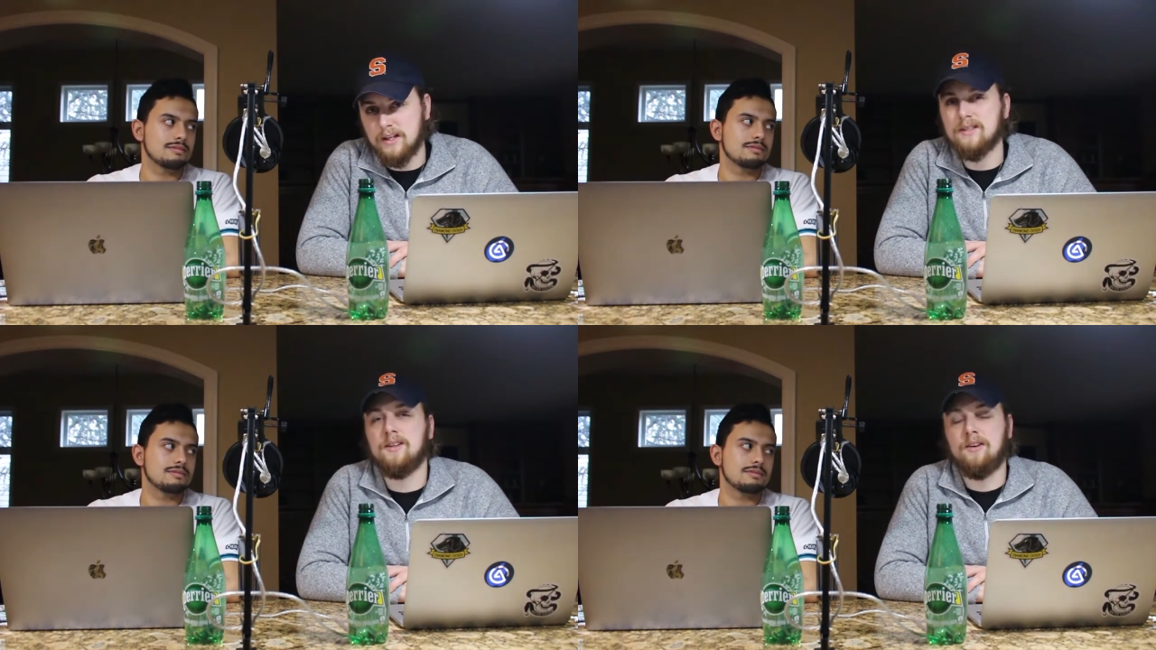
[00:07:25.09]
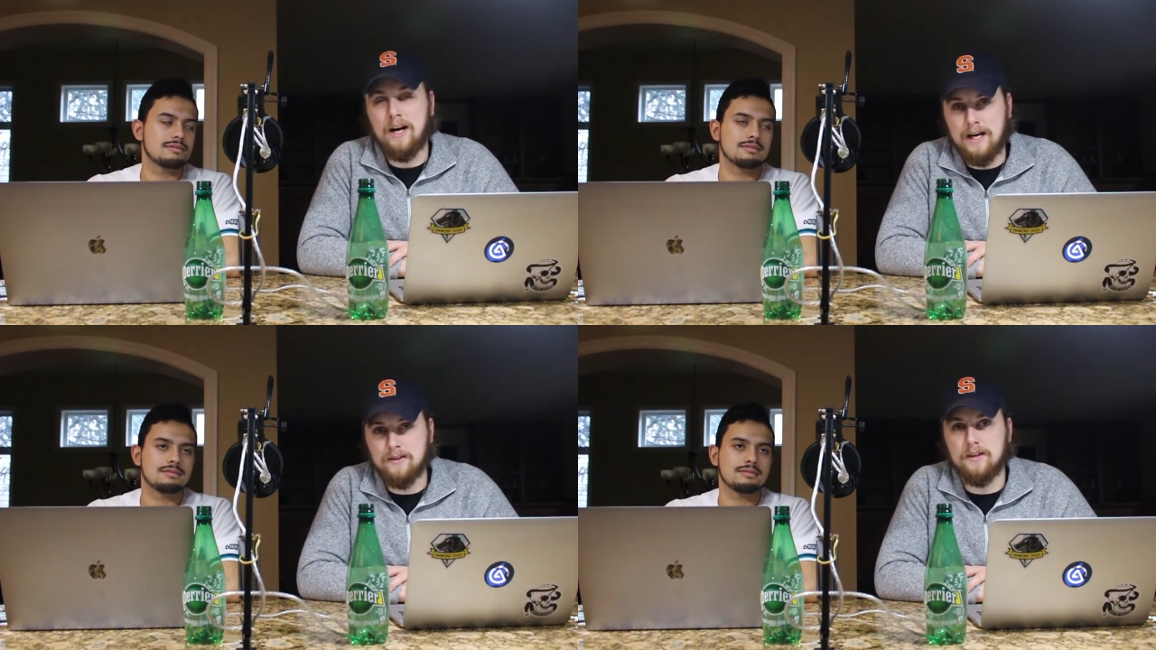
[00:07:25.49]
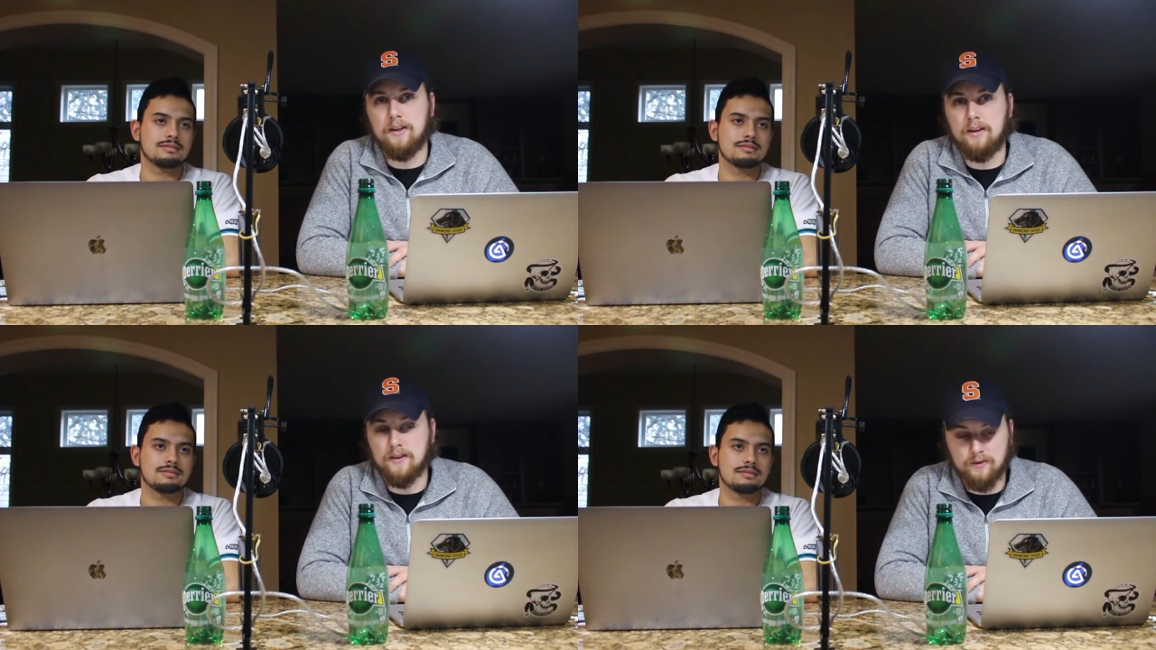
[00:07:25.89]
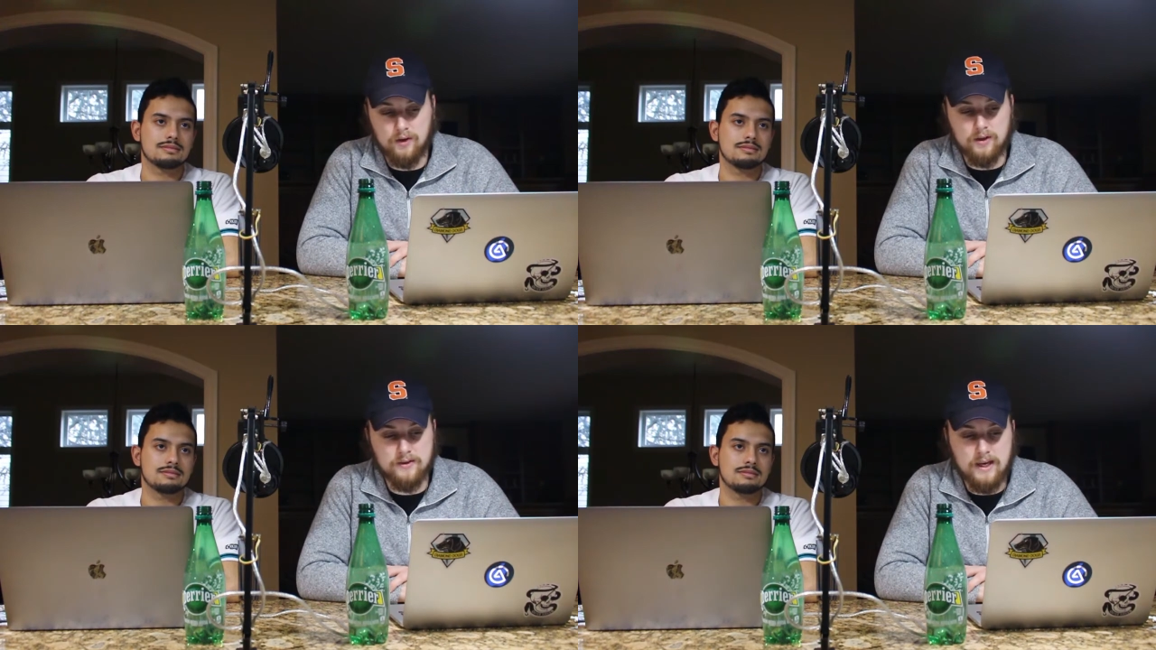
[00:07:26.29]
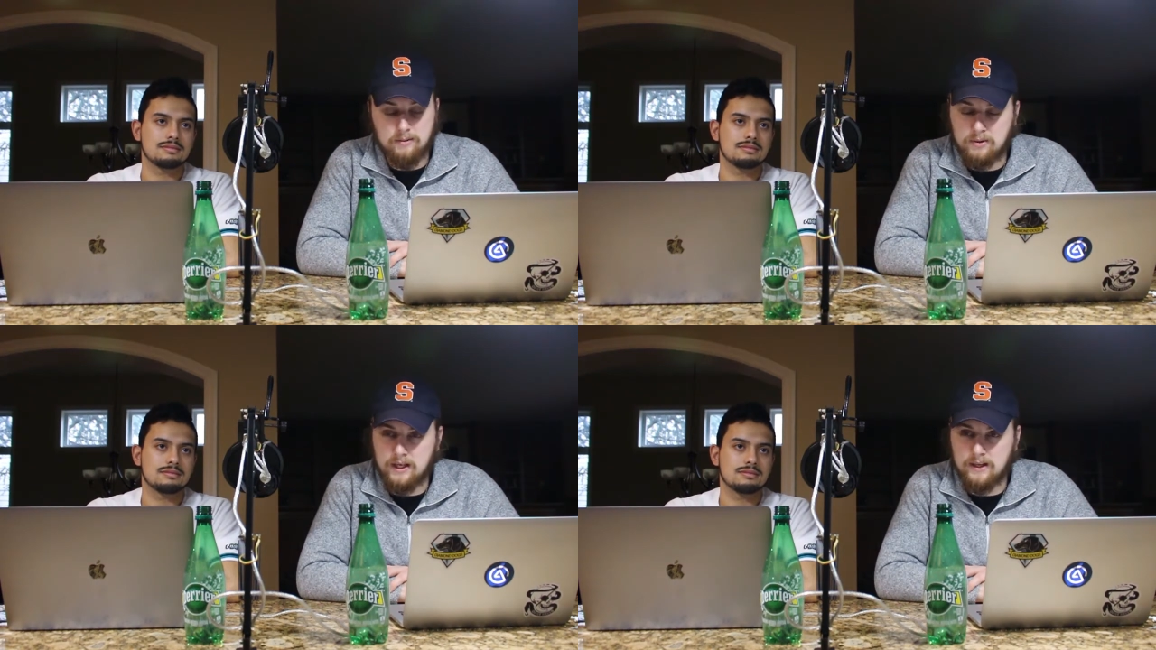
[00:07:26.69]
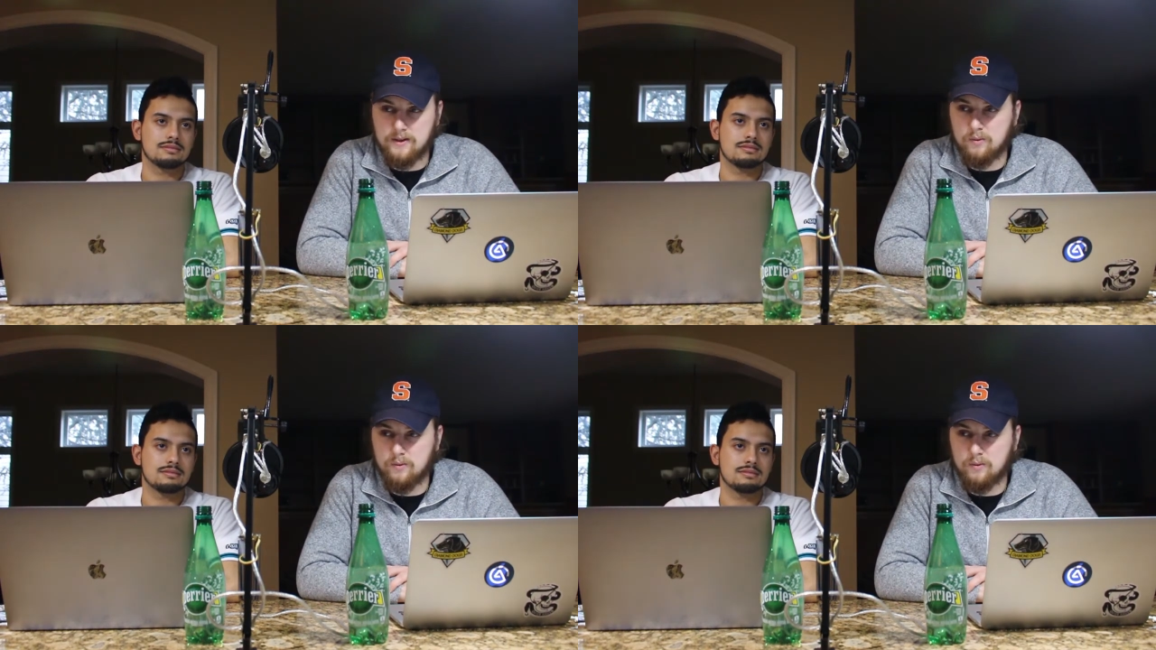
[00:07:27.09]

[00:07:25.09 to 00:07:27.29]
Speaker 1: That's classic as far as NBA.